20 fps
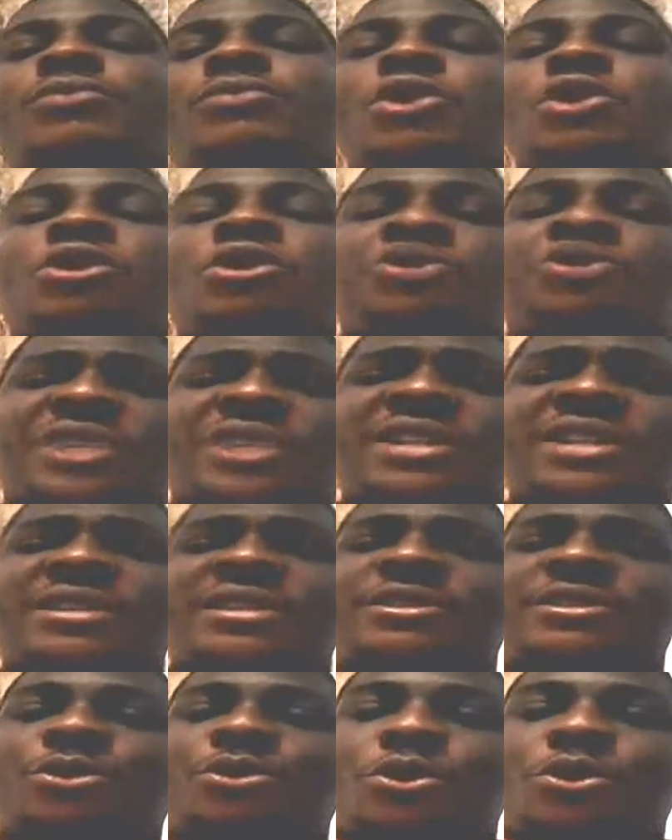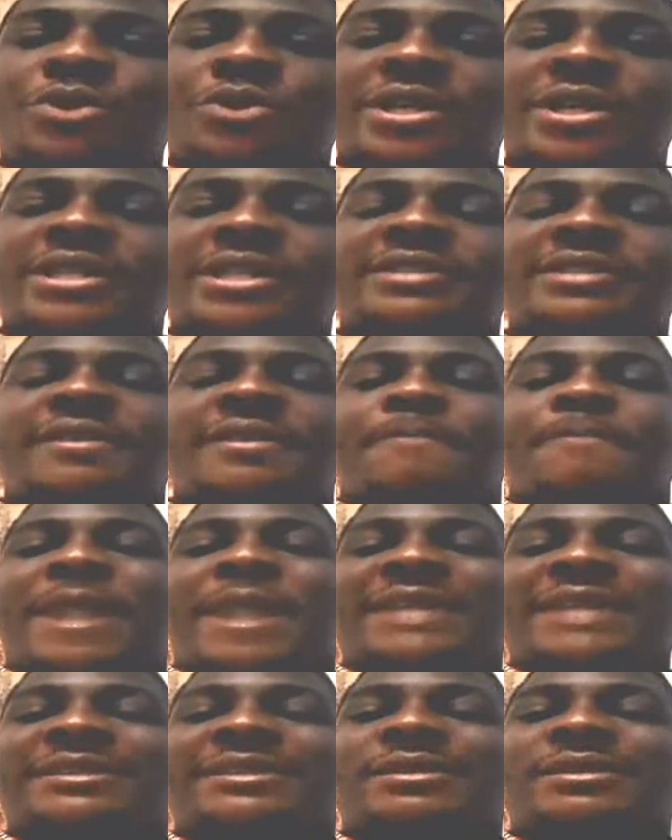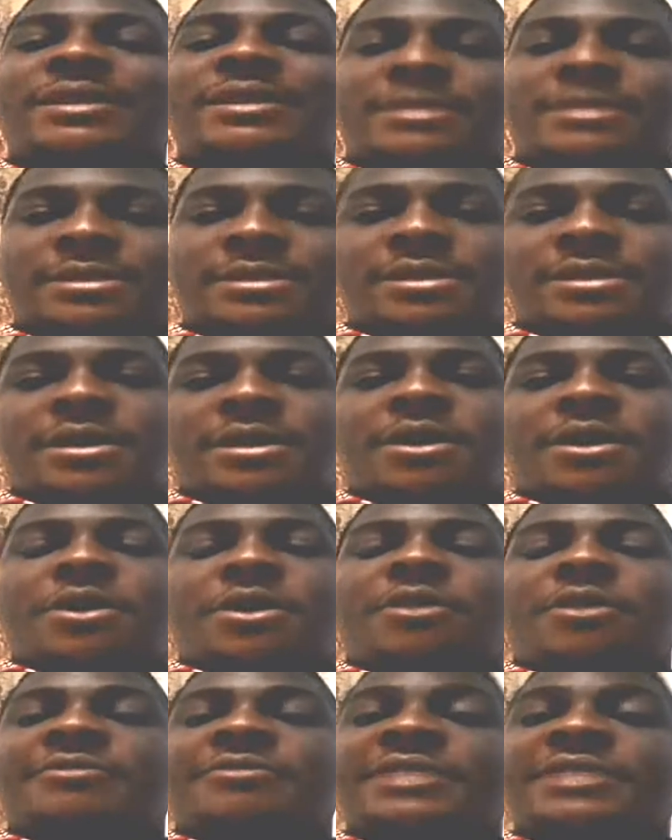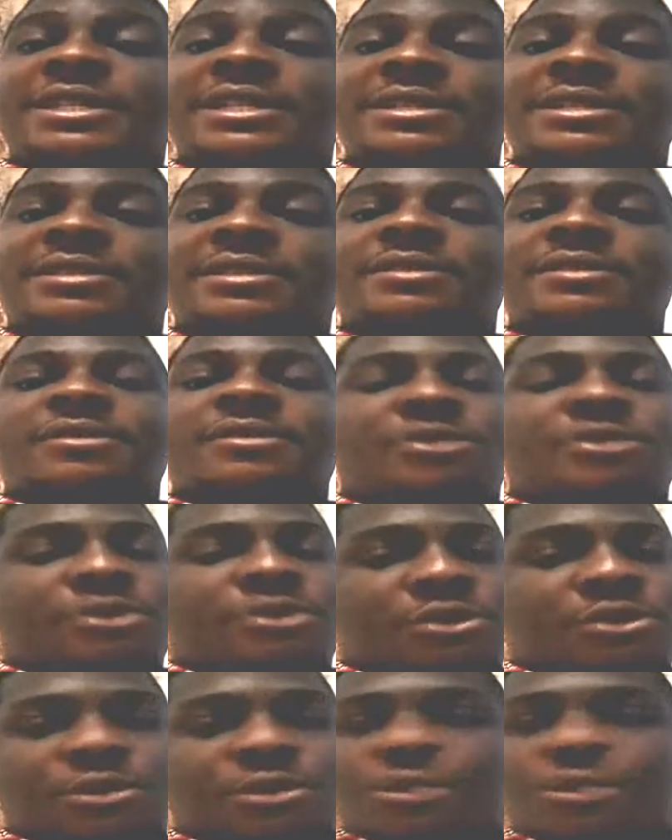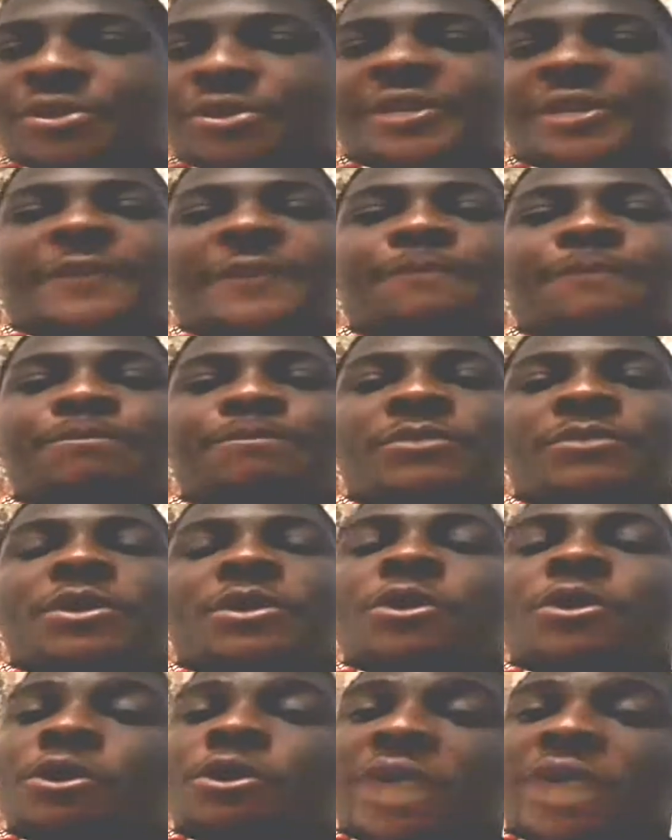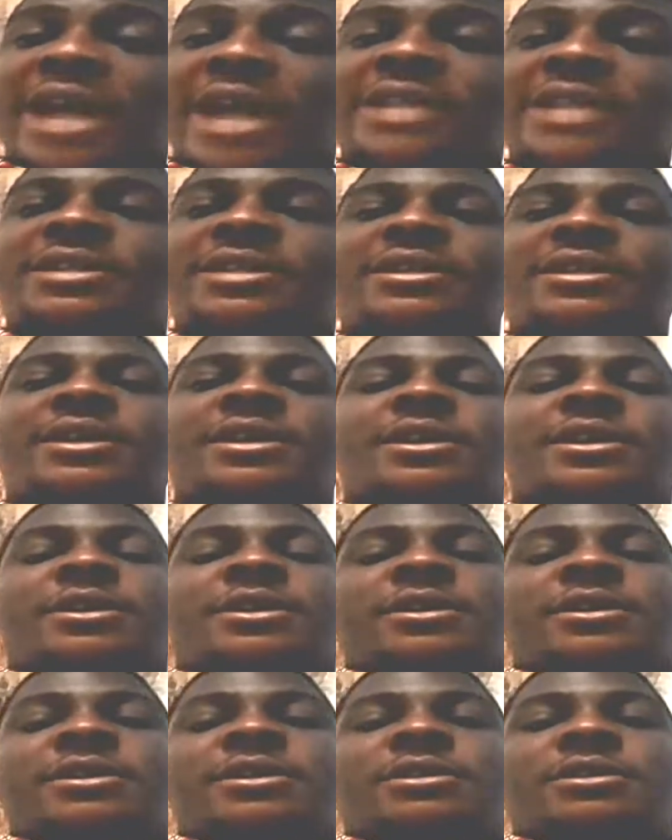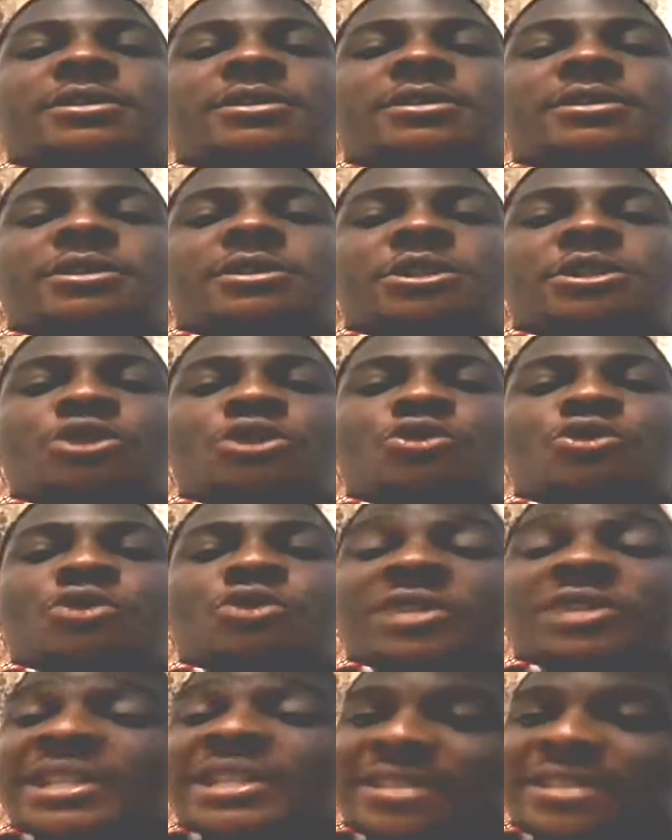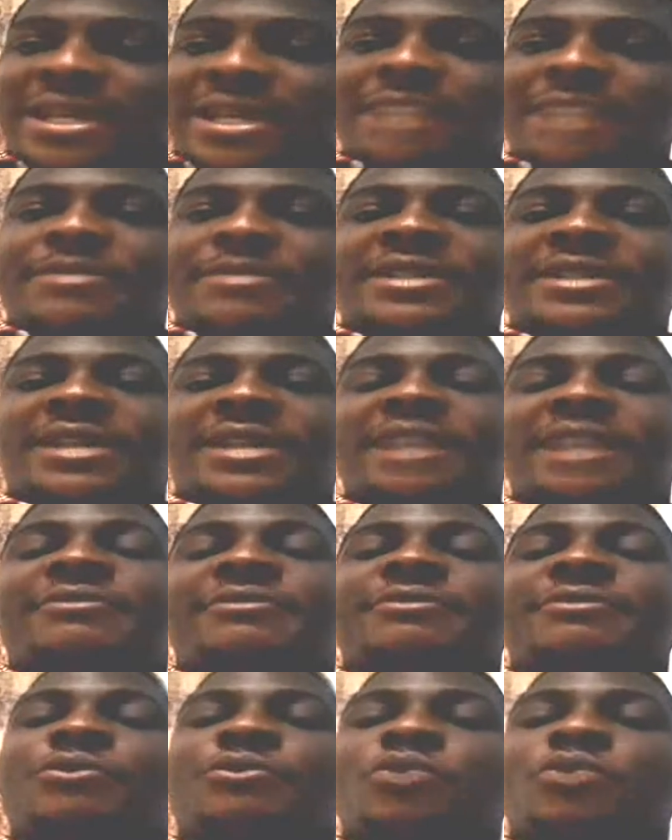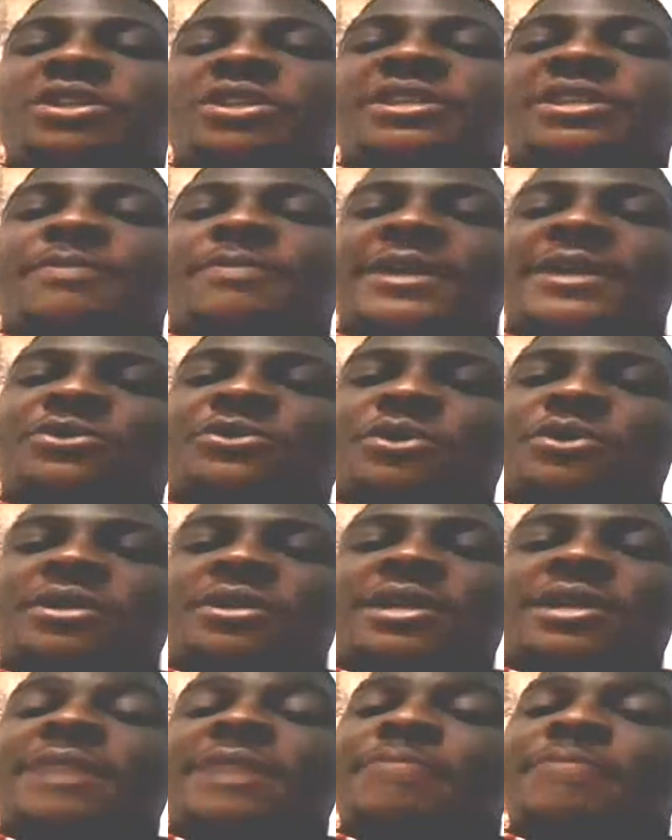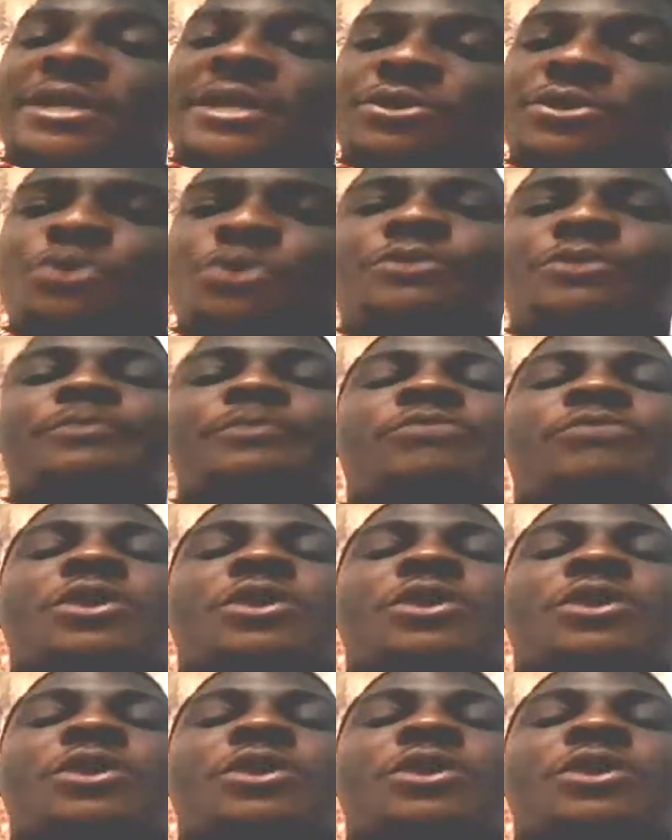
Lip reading: Continuing this story, this is the part 3 of this story. Alright? You will understand better if you've watched the part 1 and part 2.